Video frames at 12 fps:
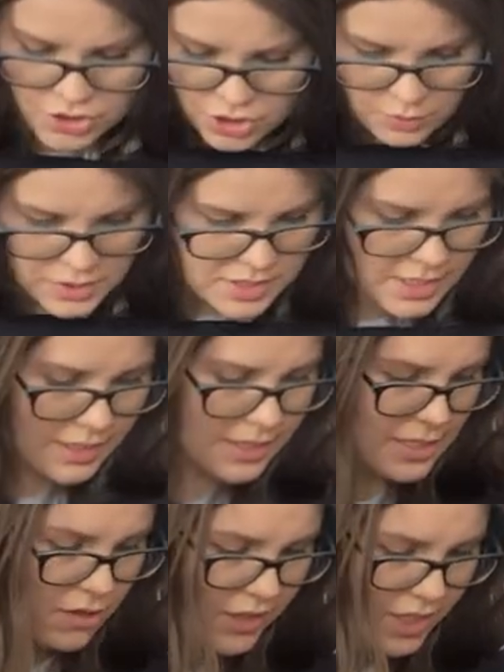no reason, unless
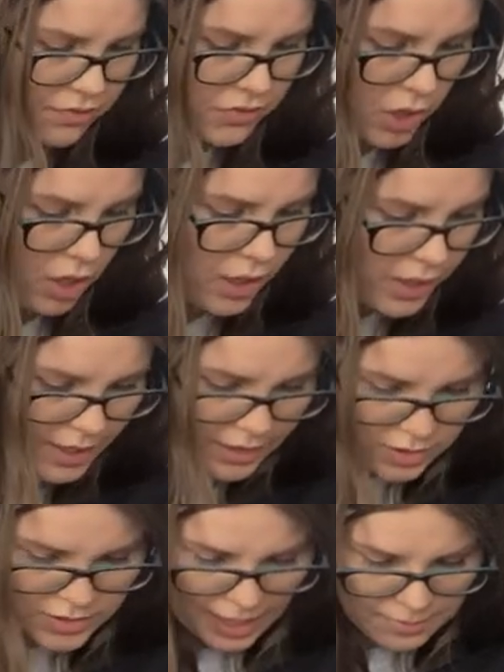I find a flaw on it,
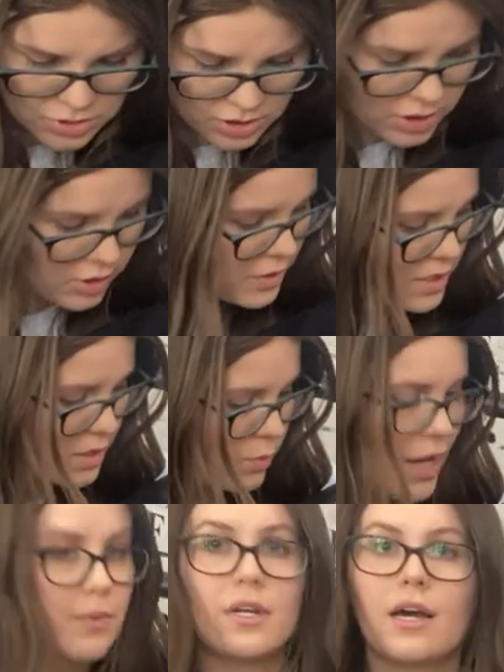there's absolutely no reason why
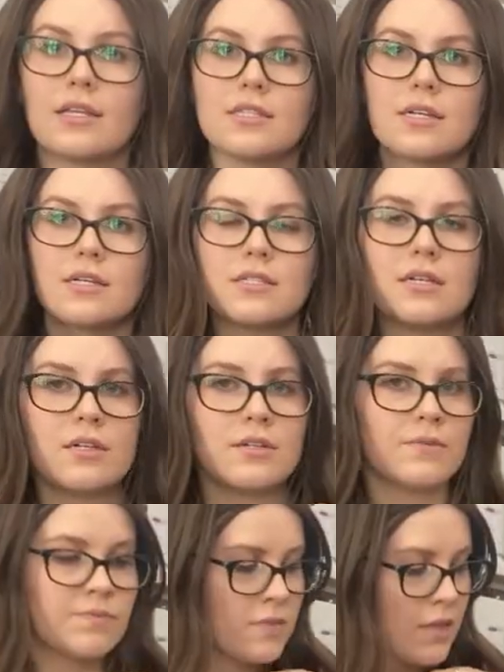I would not list this.
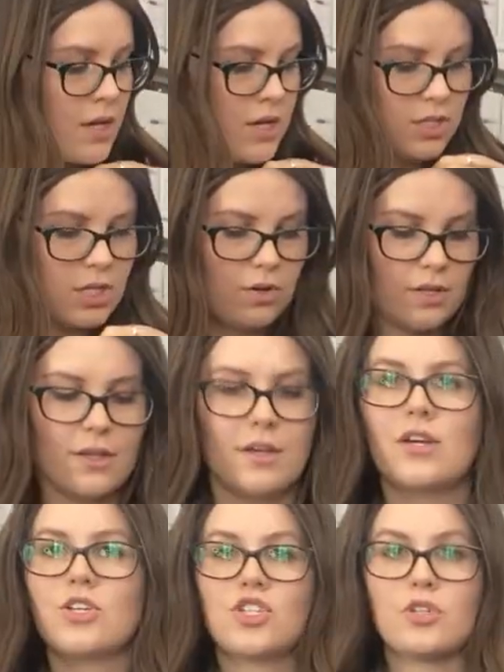So,
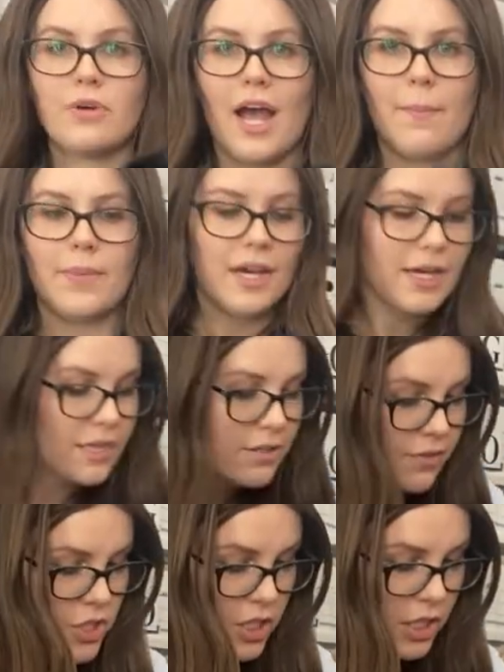super happy Eileen
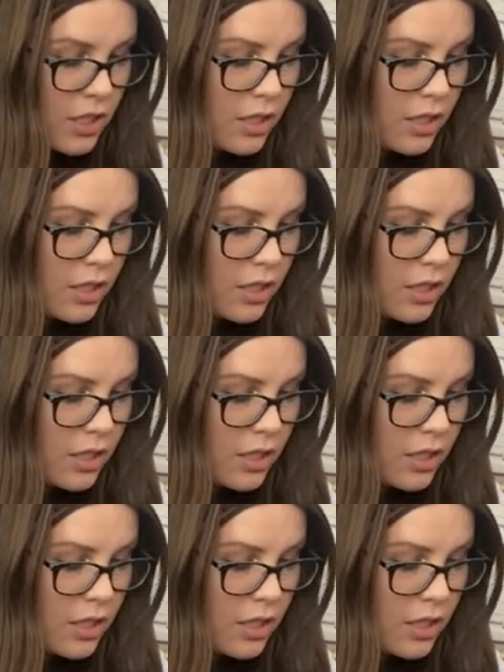Fisher.